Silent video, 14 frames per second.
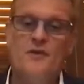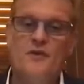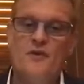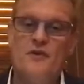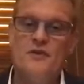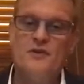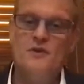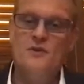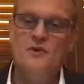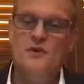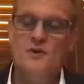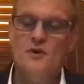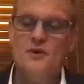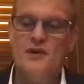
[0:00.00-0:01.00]
or not
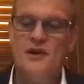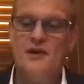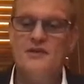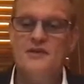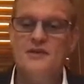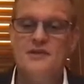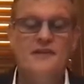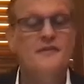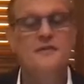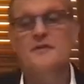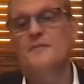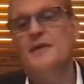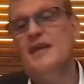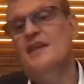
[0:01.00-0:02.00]
you're going to
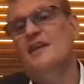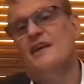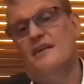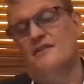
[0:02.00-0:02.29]
disintermediate